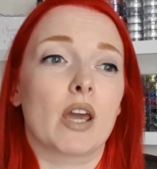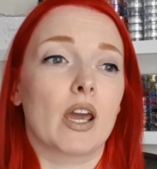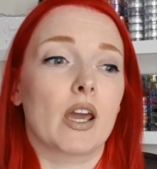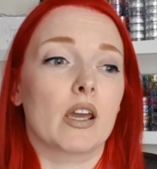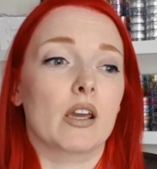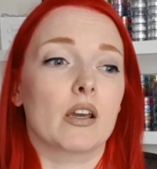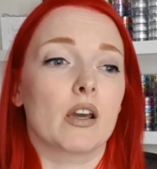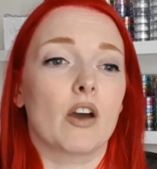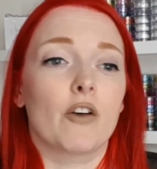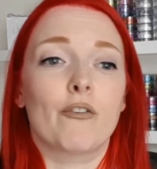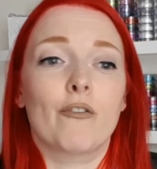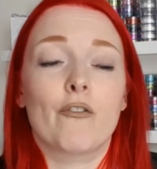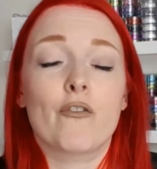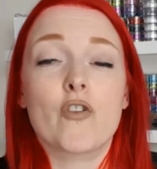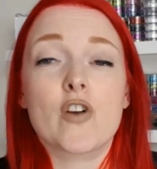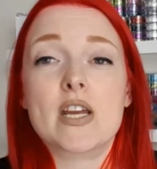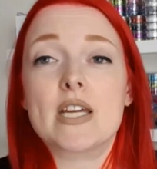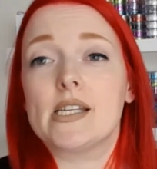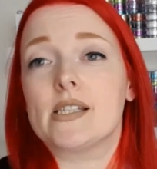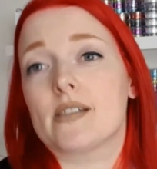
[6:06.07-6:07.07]
getting a
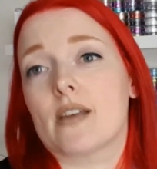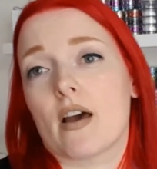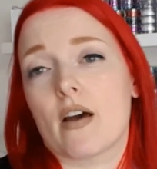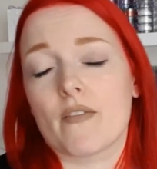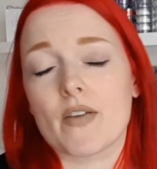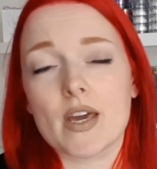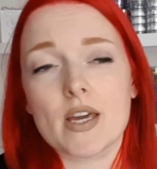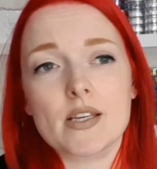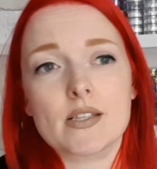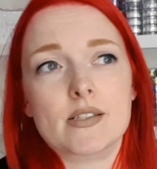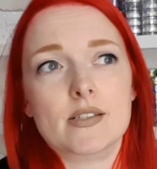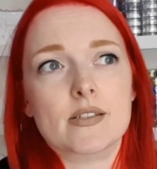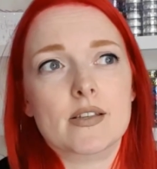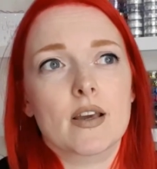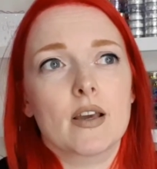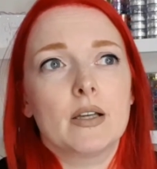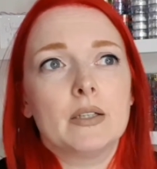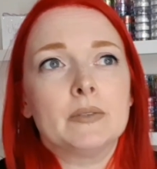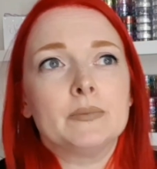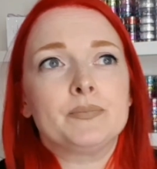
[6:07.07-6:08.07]
free service.
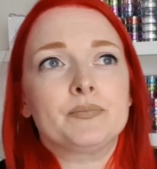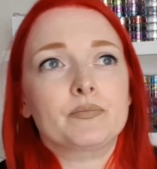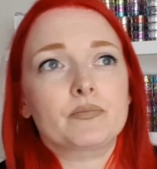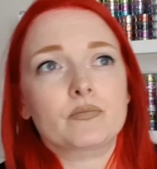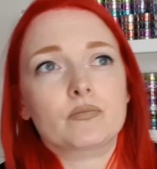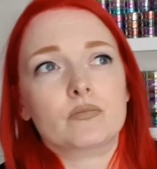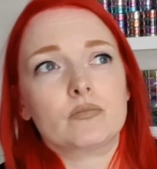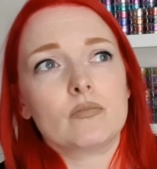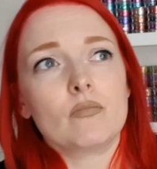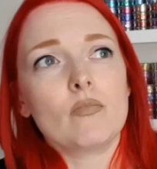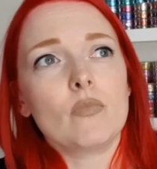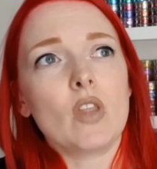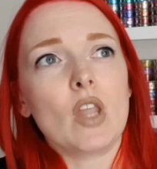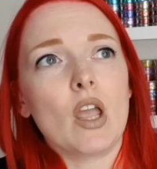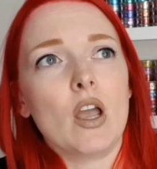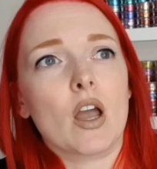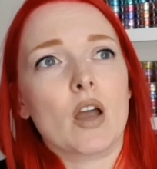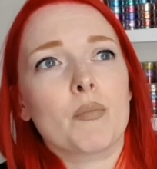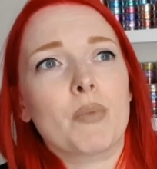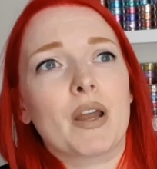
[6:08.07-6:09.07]

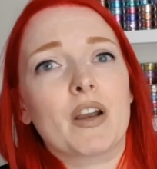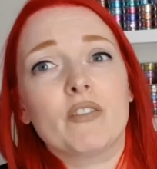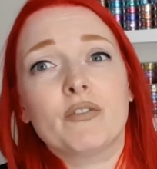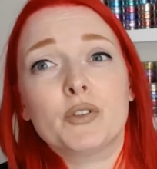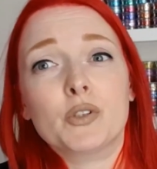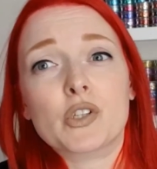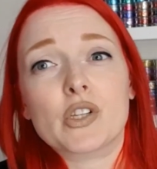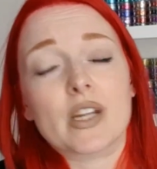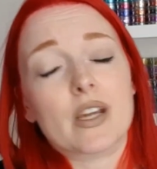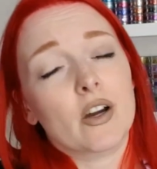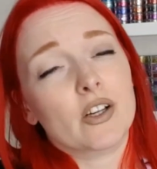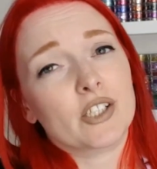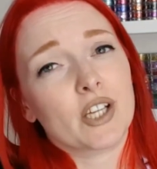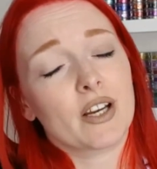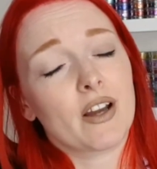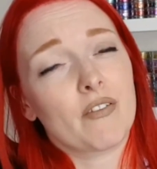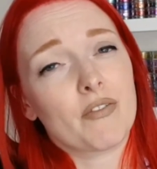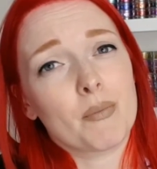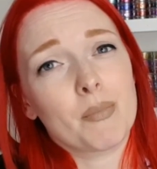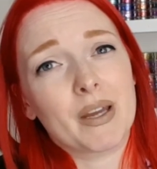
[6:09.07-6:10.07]
Um, and unfortunately, I
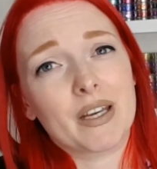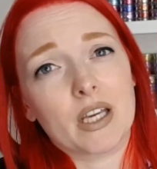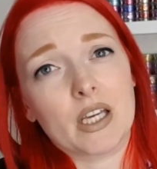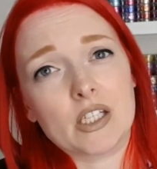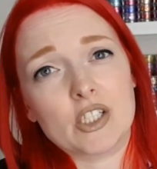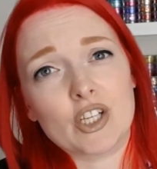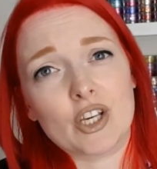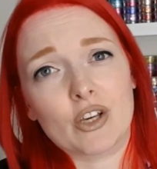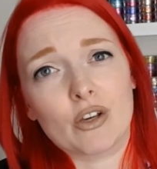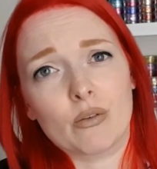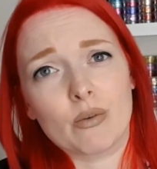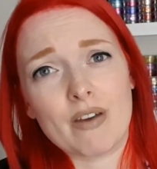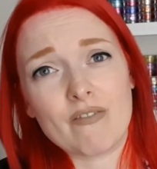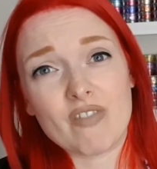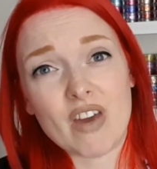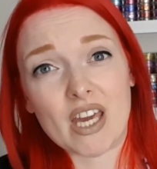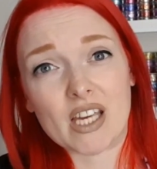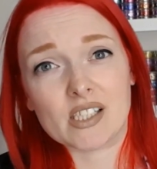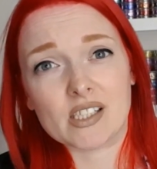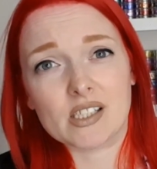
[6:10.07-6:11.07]
don't have the money to
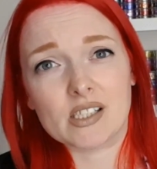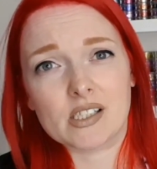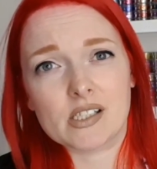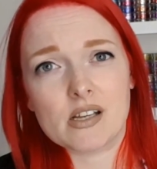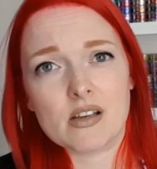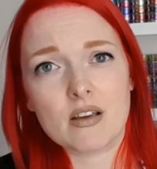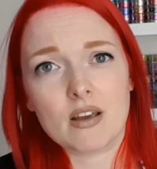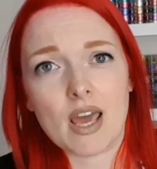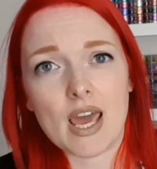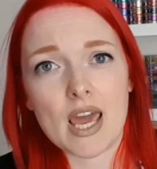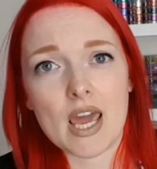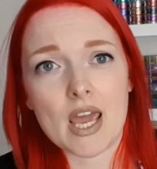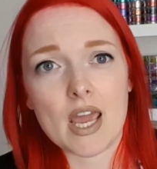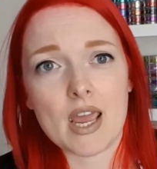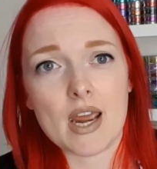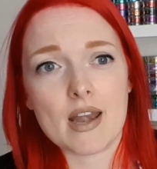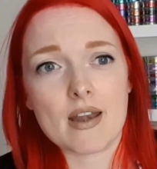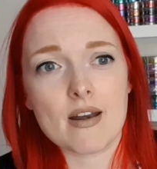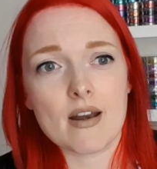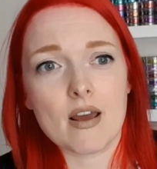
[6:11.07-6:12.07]
invest
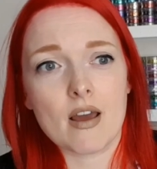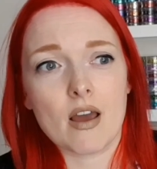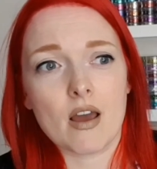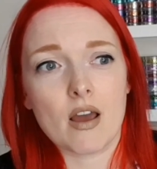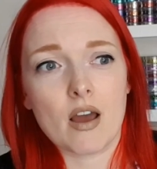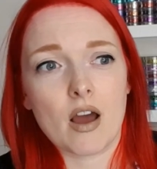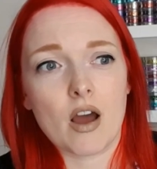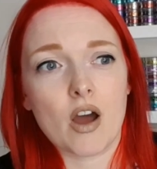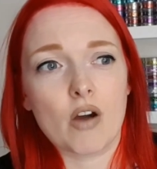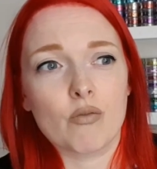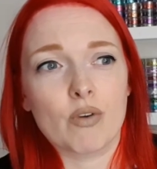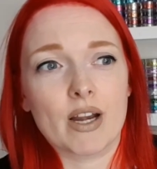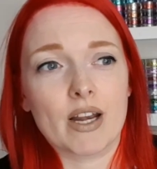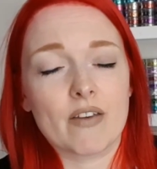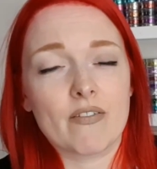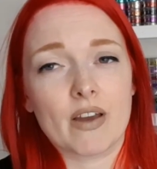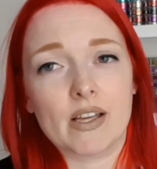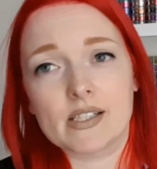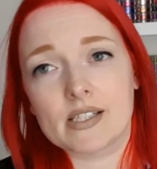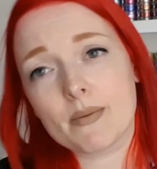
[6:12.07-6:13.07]
in a
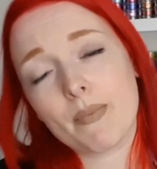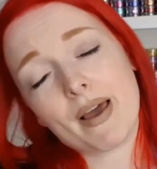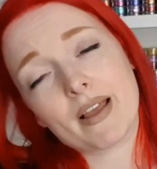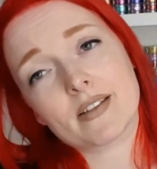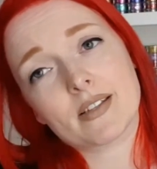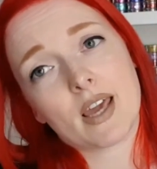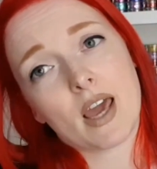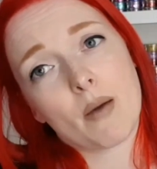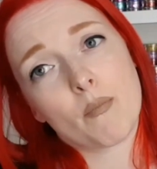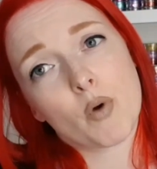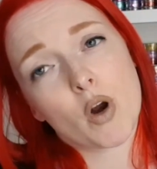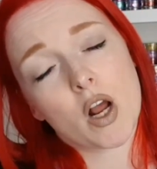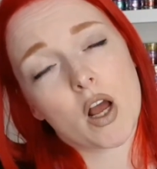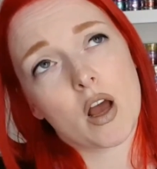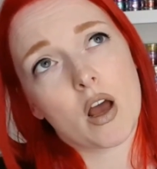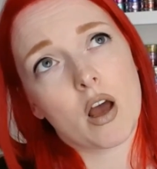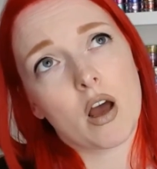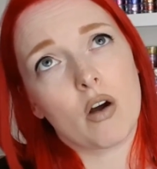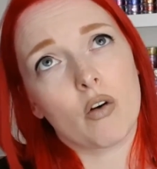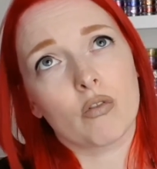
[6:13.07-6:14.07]
really fancy pants
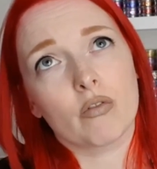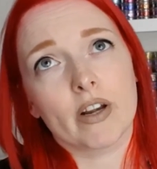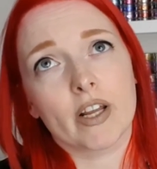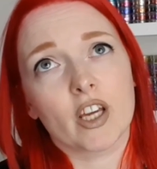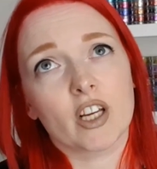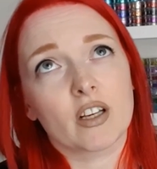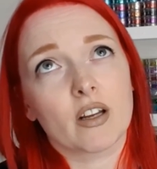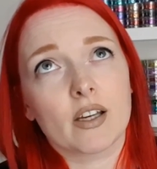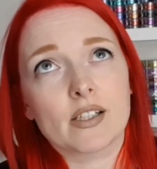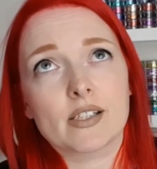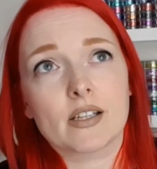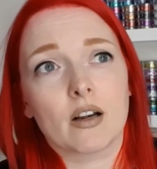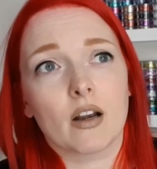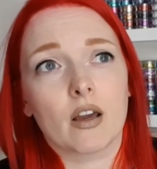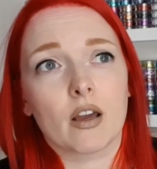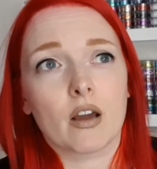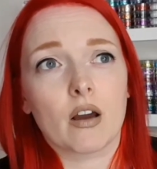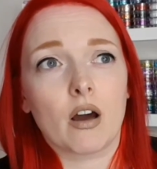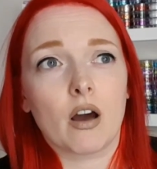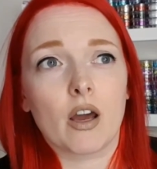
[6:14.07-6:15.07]
camera or really good lighting.
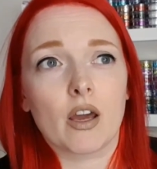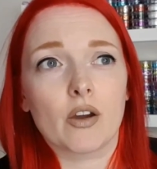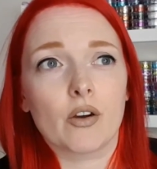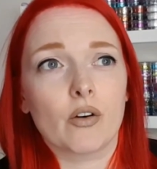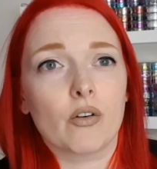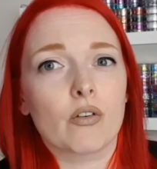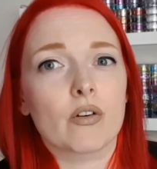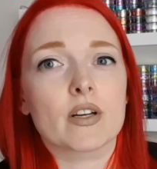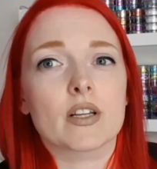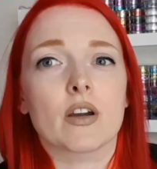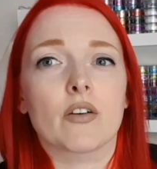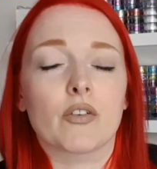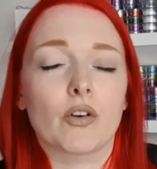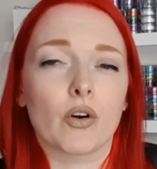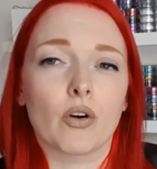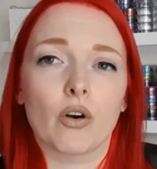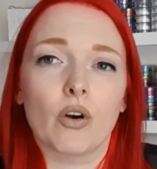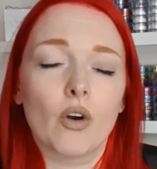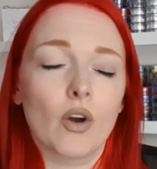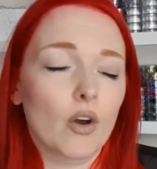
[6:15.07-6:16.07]
Like I already, I've
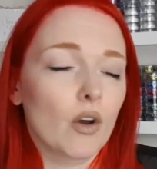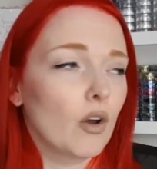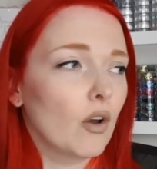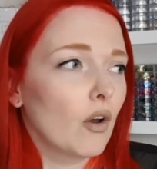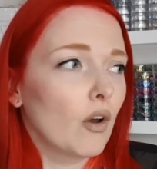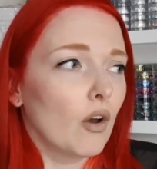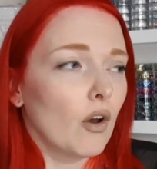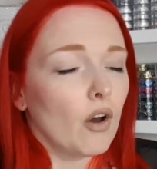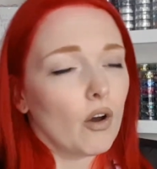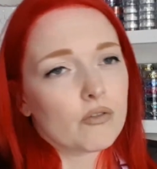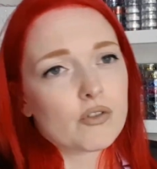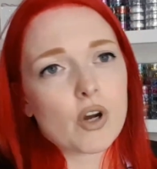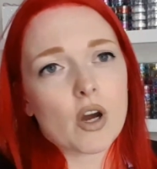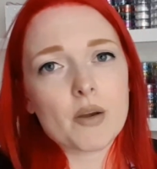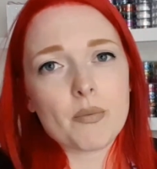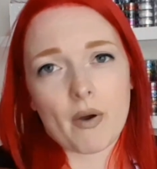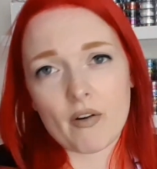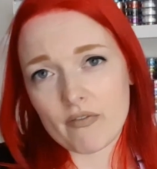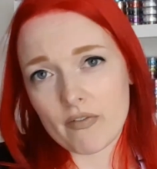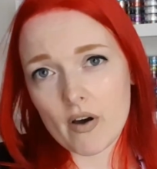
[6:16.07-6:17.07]
got I've
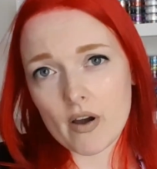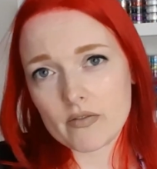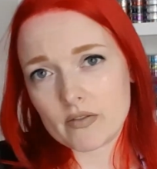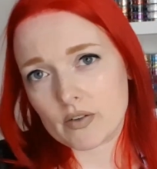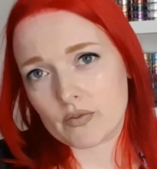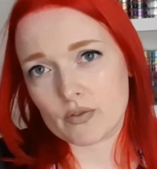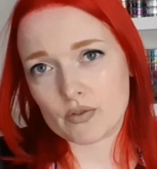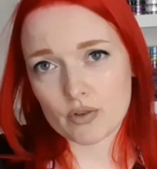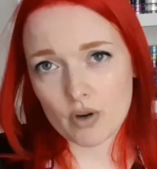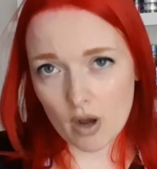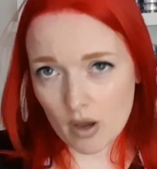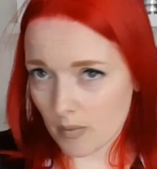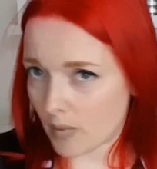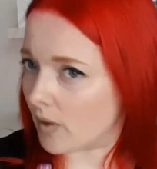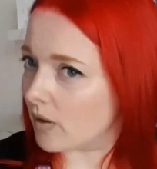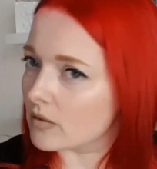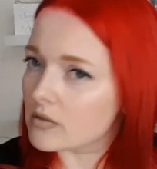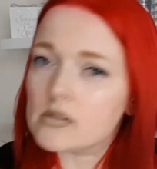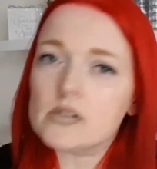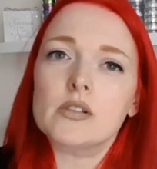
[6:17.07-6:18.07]
tried about five different
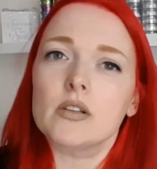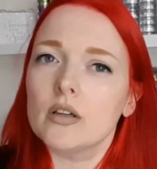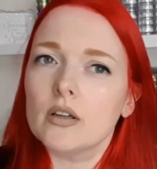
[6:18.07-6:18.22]
tripods,